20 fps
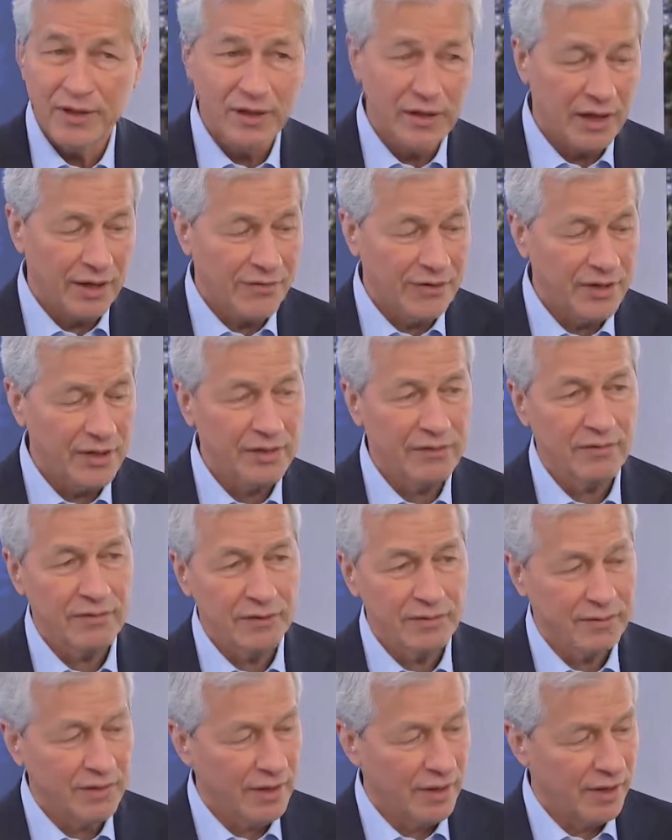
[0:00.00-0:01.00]
On the
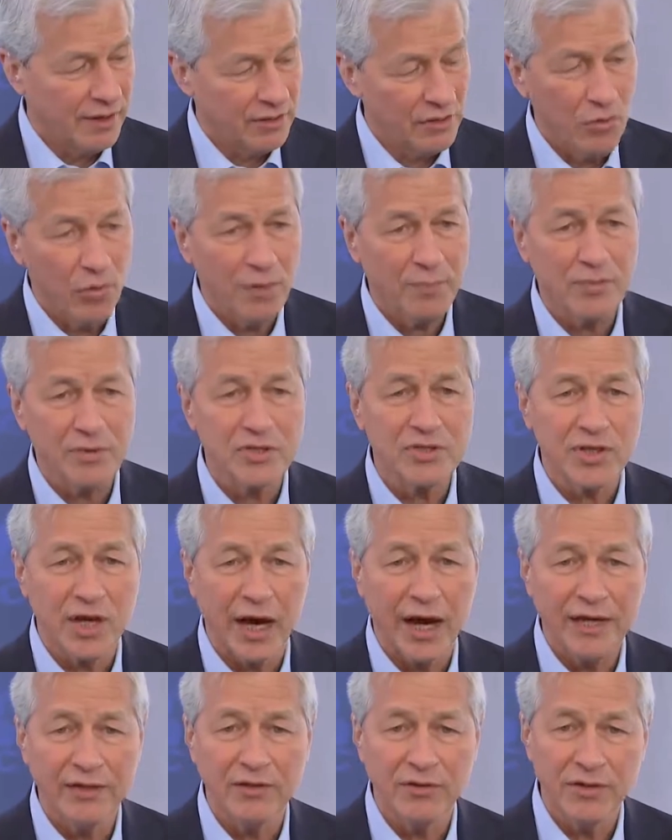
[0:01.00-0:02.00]
corporate
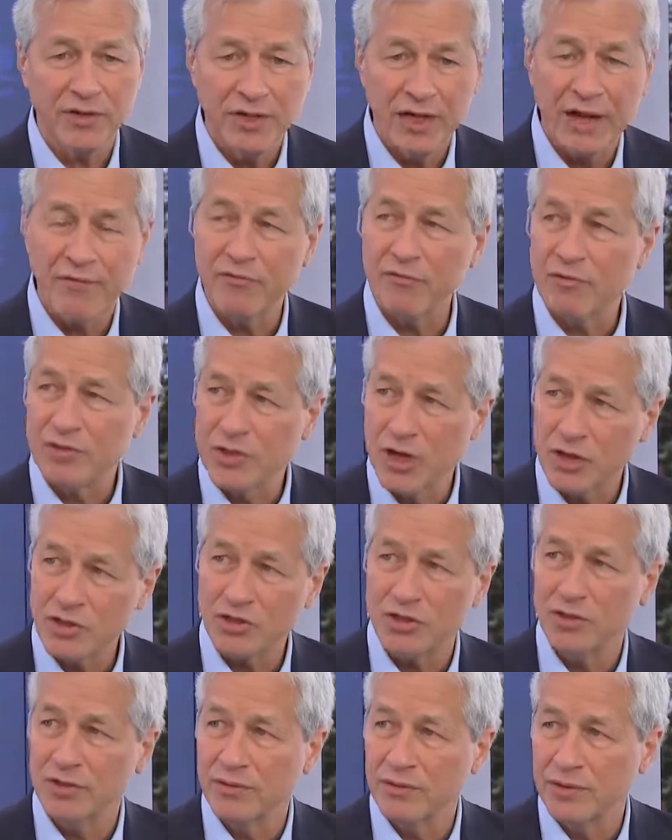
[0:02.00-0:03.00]
side, you did have a
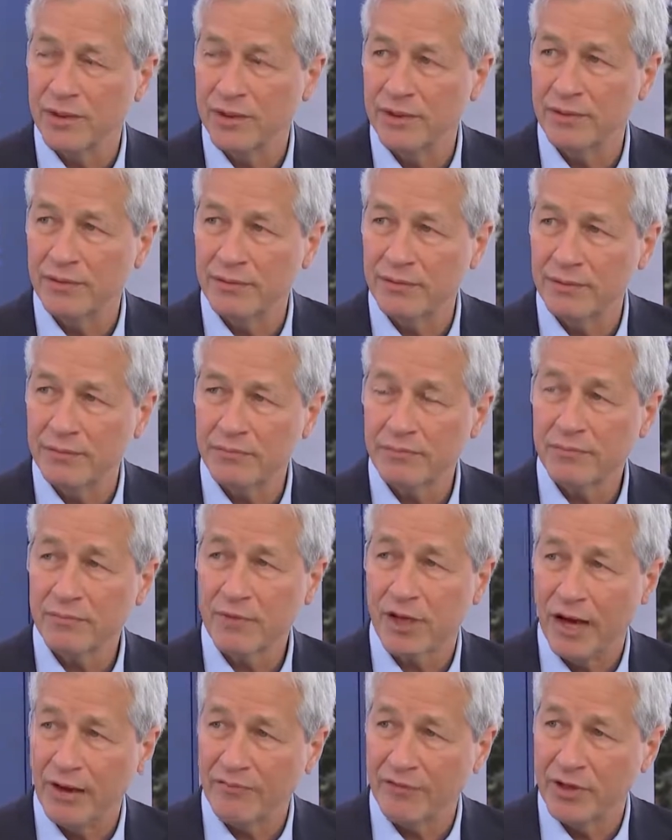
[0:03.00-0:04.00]
reduction in
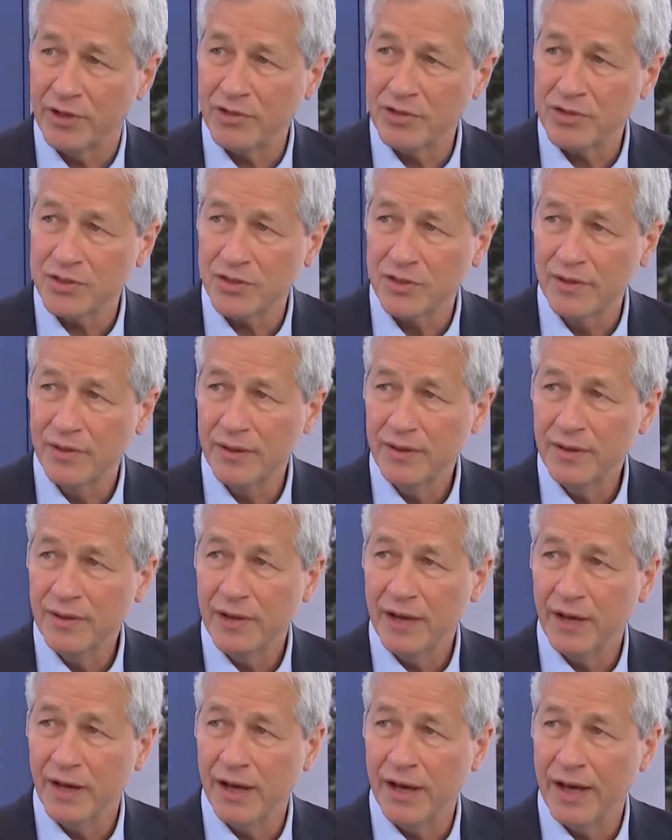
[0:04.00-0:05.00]
confidence
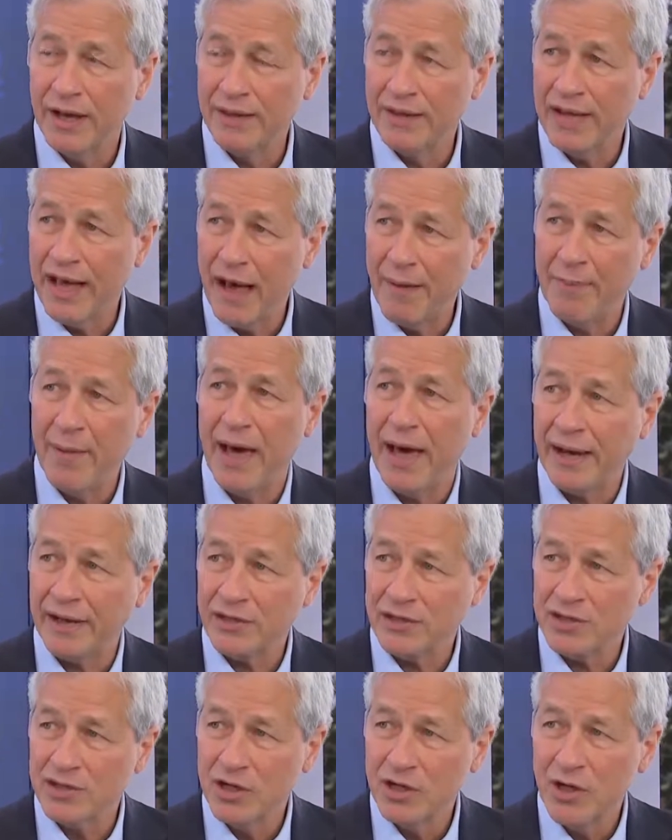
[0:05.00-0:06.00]
and
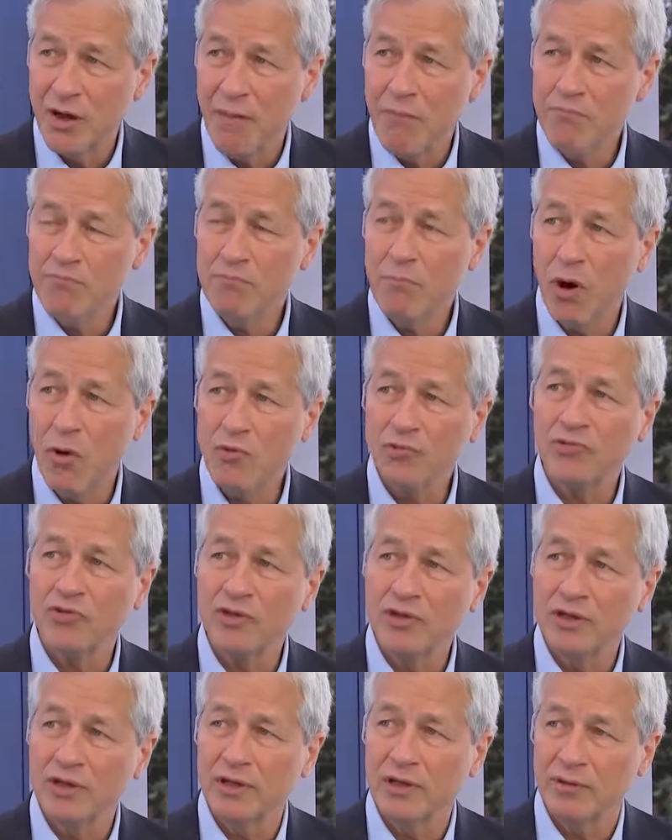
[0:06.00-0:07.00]
CapEx,
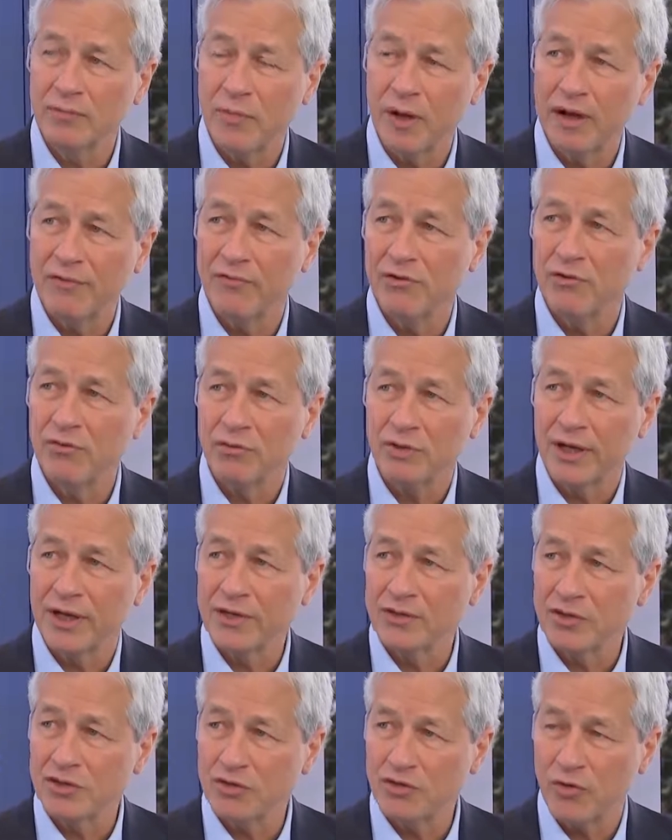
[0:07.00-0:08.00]
mostly, in my view,
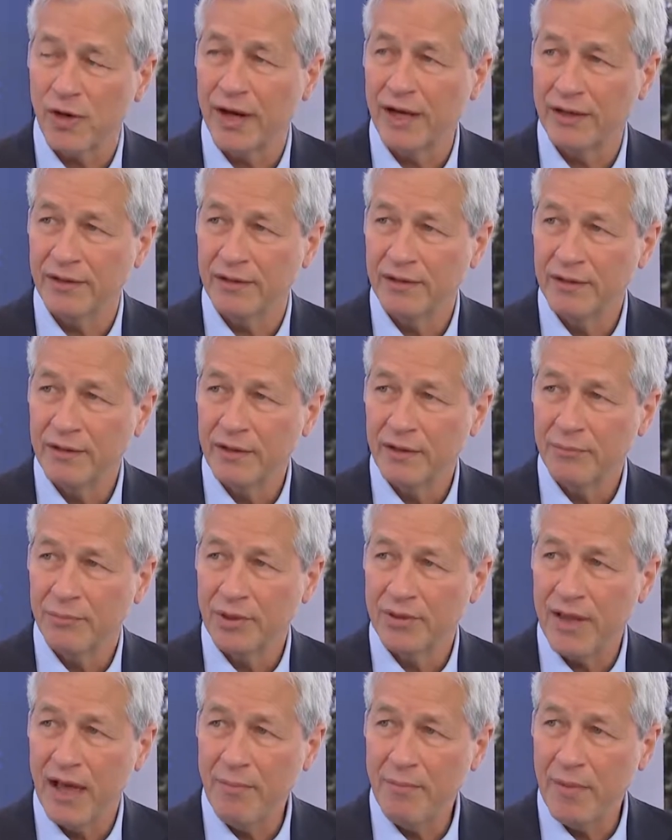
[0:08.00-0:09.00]
related to trade.
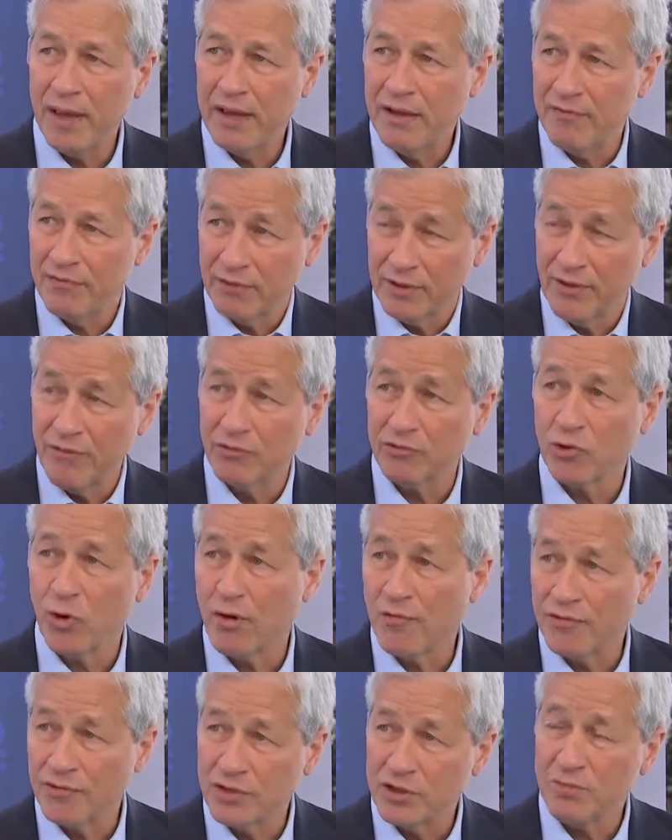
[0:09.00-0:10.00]
But that may have leveled
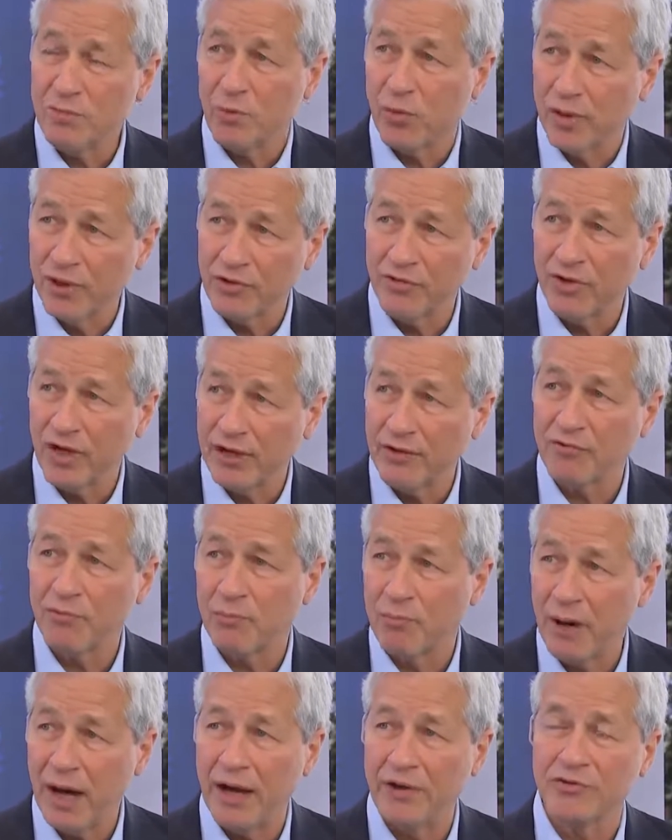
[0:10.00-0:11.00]
off at this point because now you have
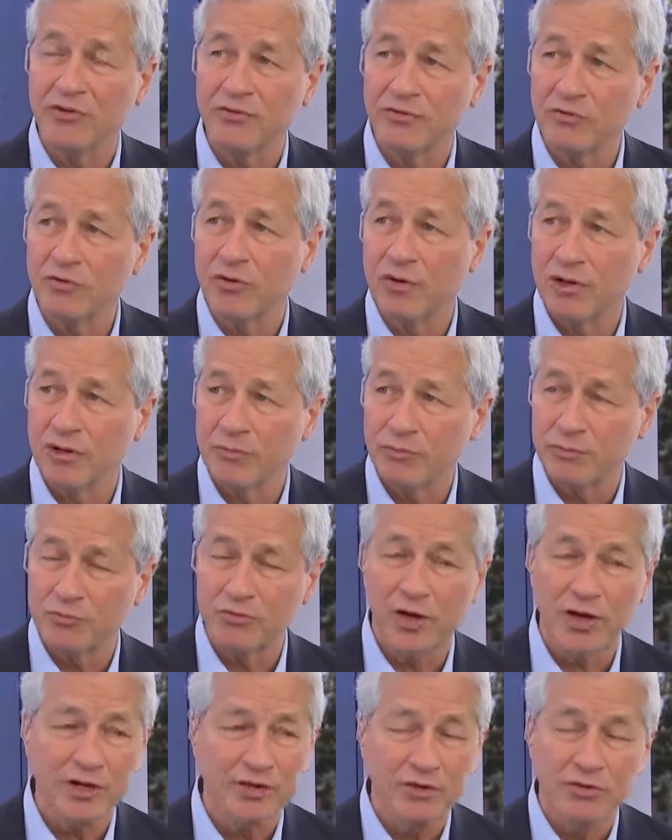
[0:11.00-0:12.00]
some positive
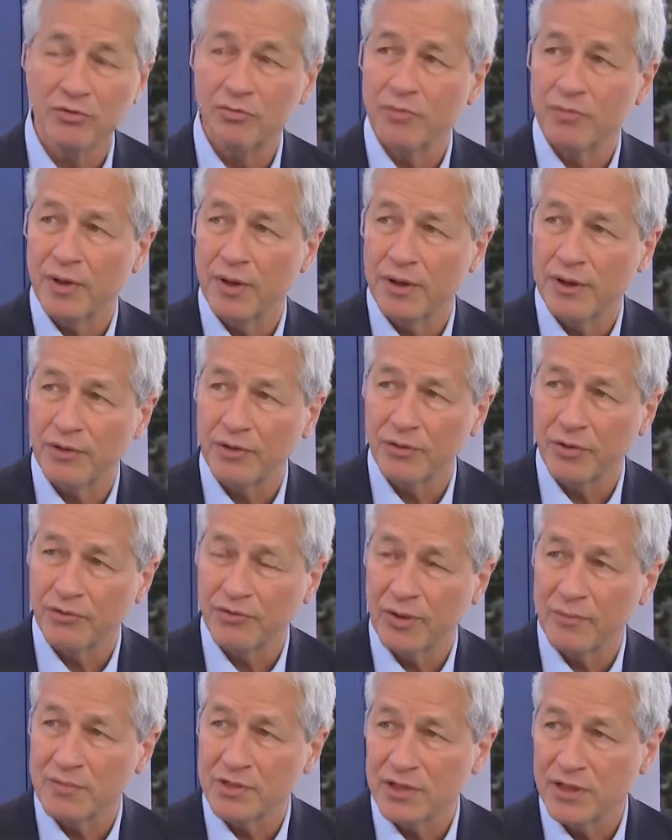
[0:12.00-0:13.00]
trade news with
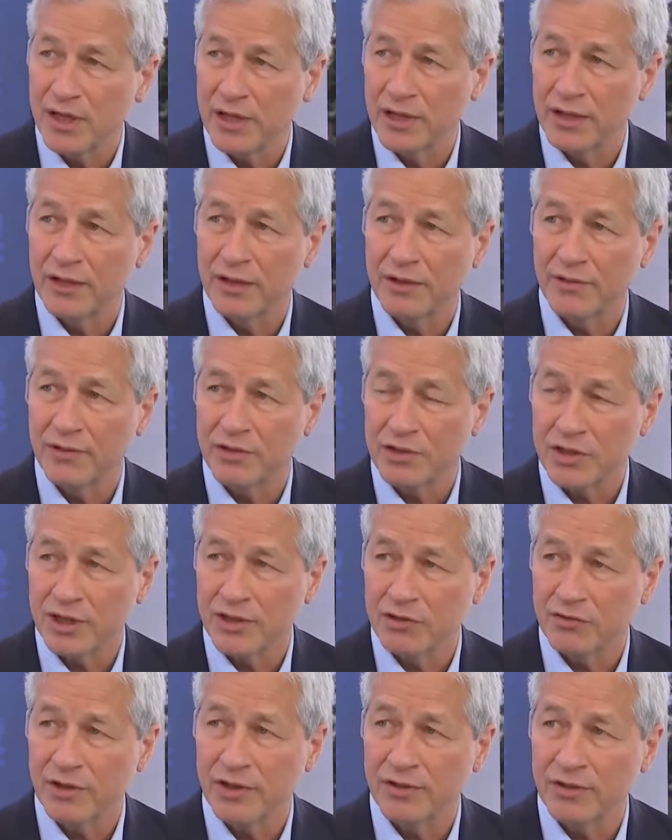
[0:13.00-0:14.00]
USMCA and the
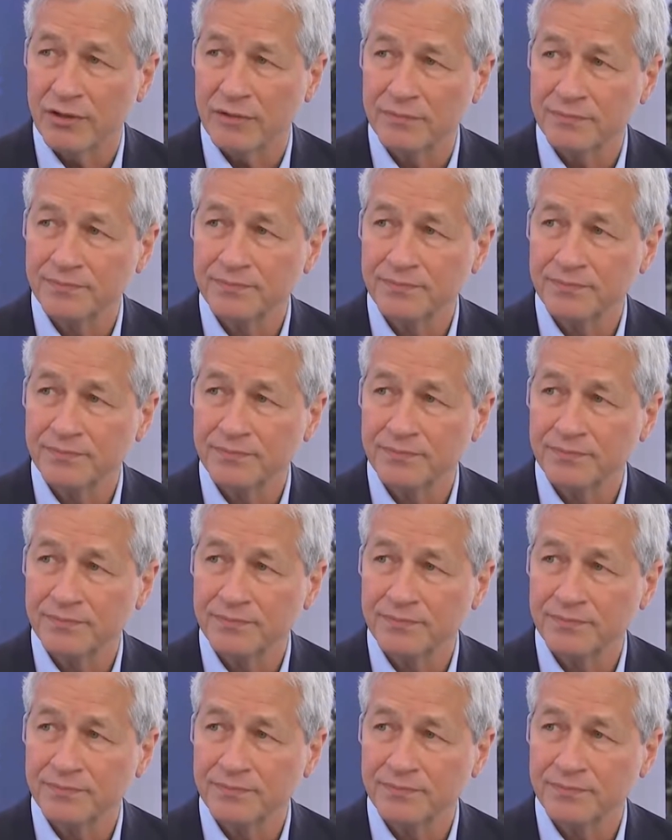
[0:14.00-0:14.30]
China trade deal.